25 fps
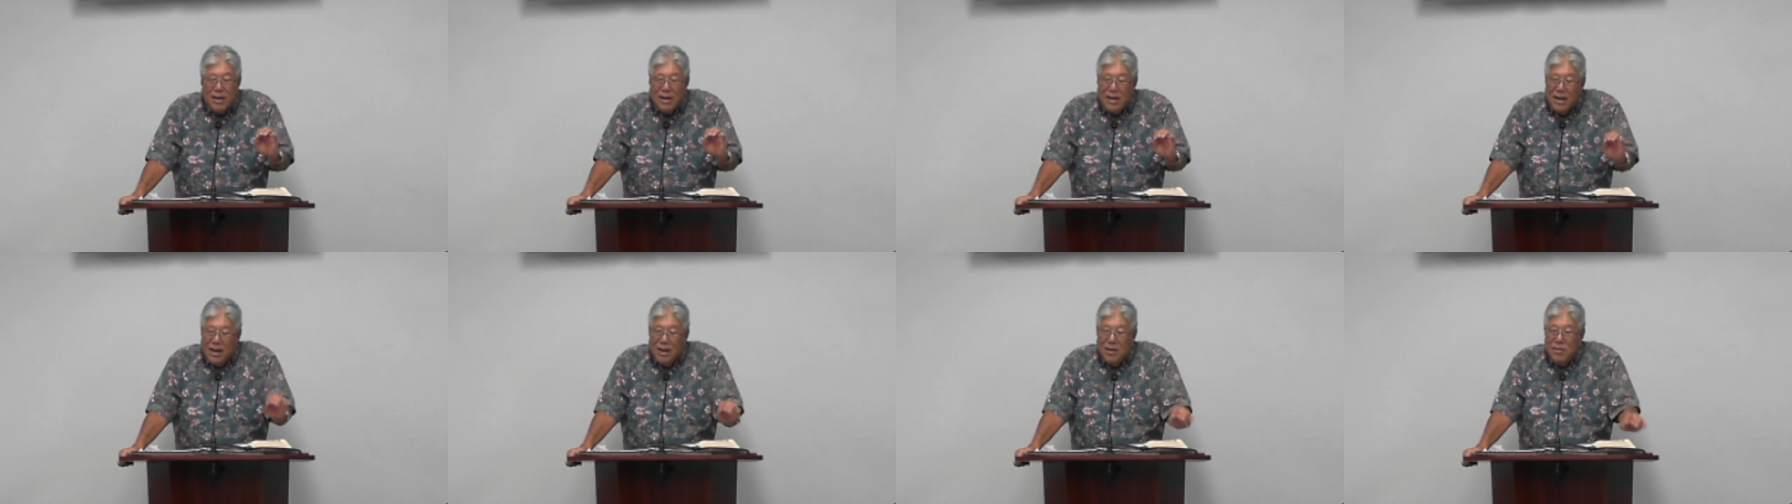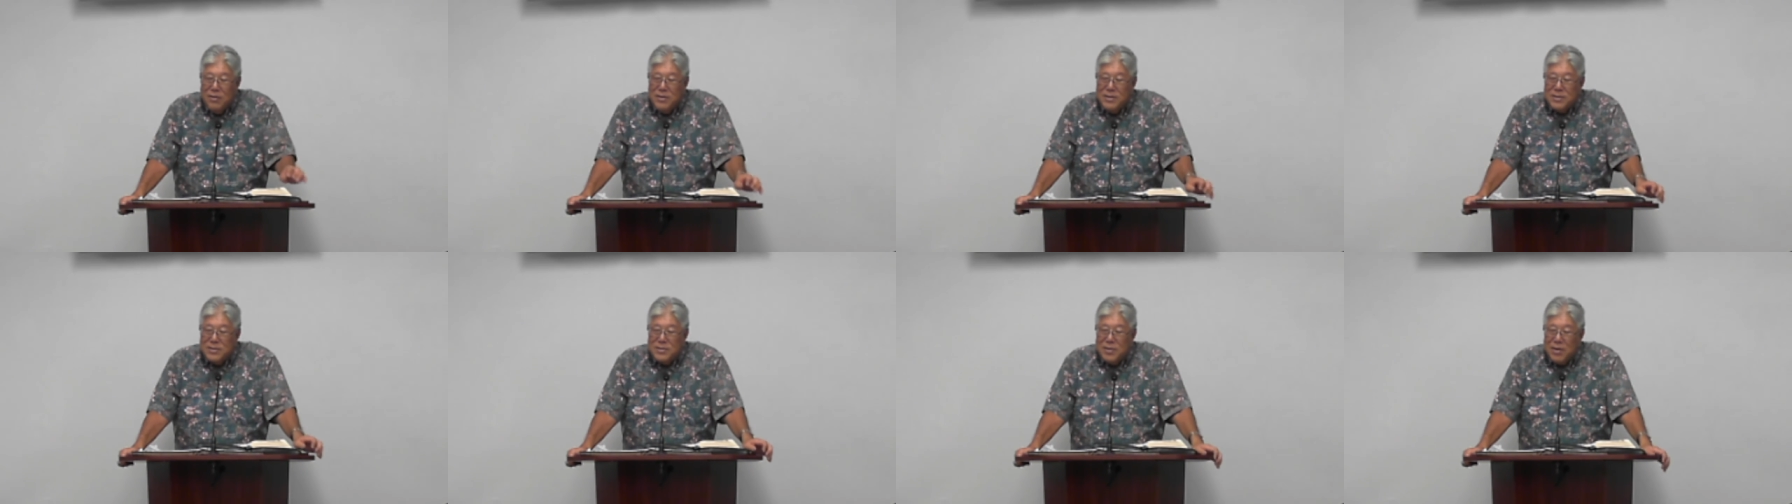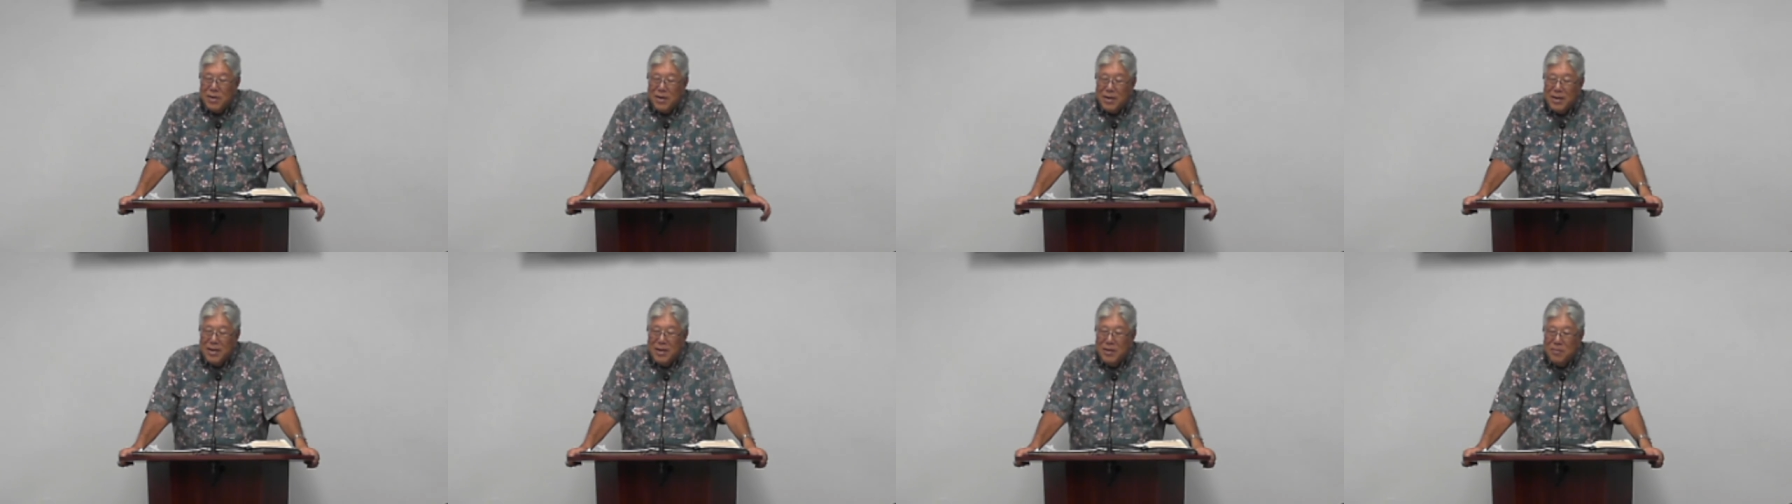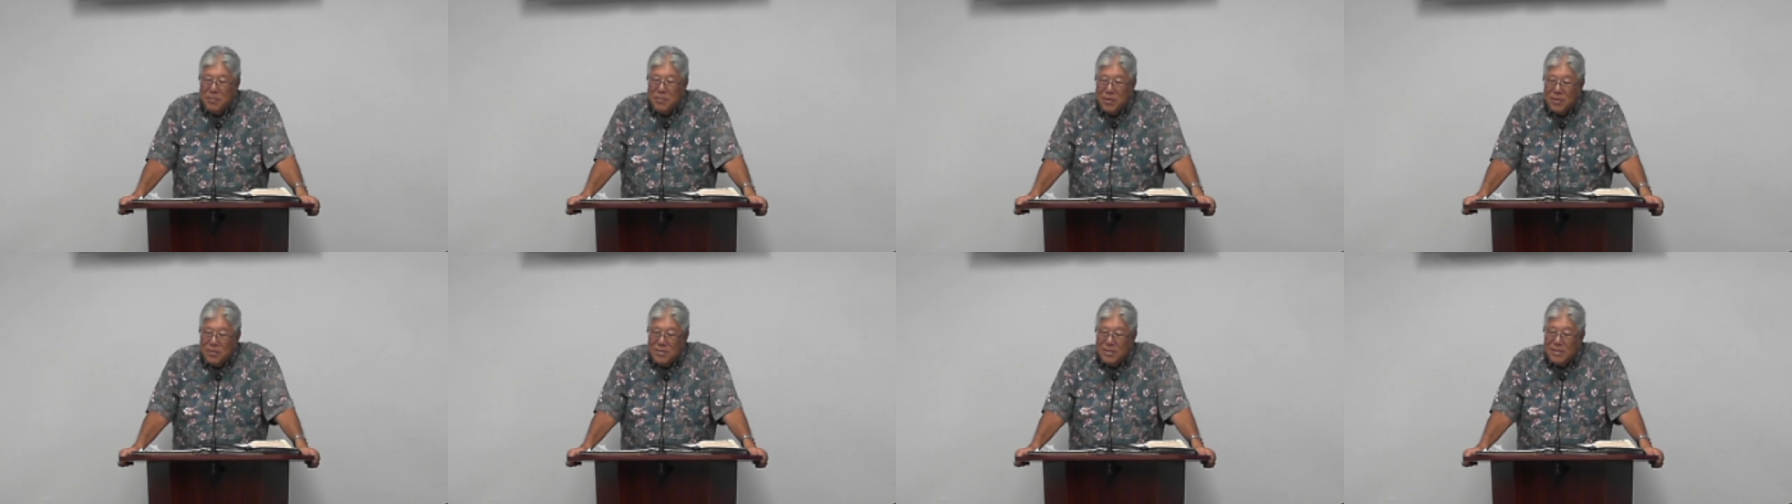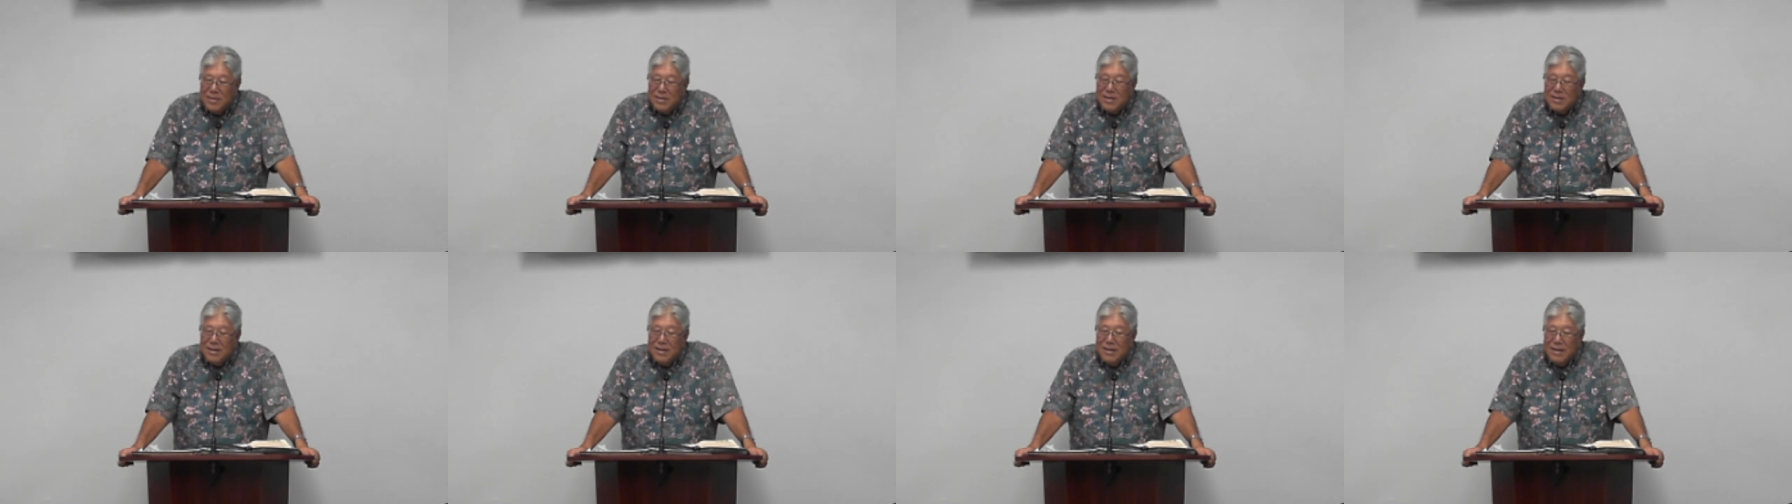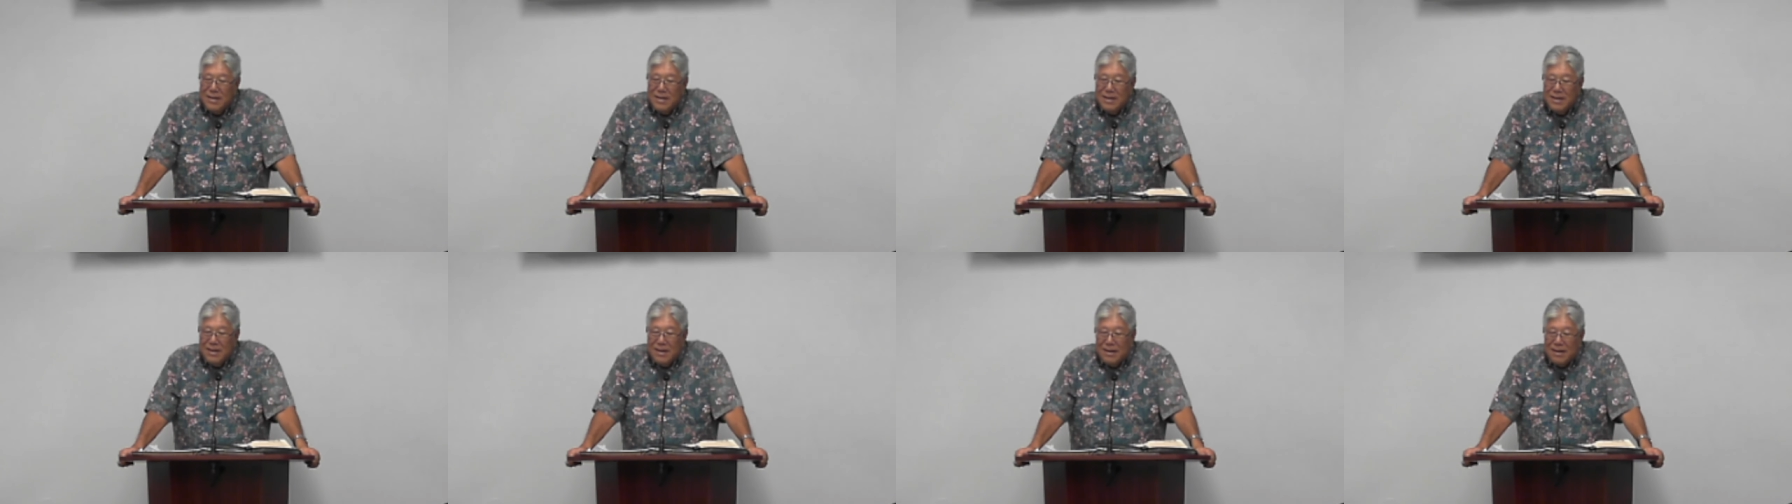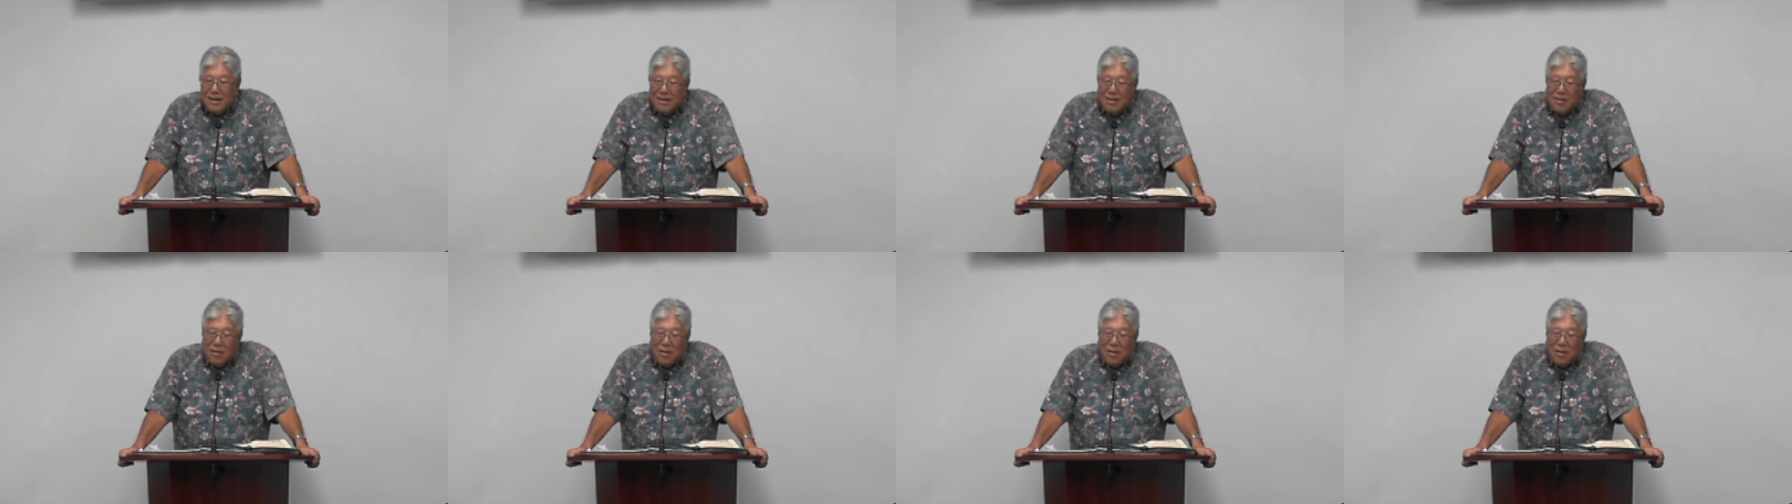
Here he's talking about the uh,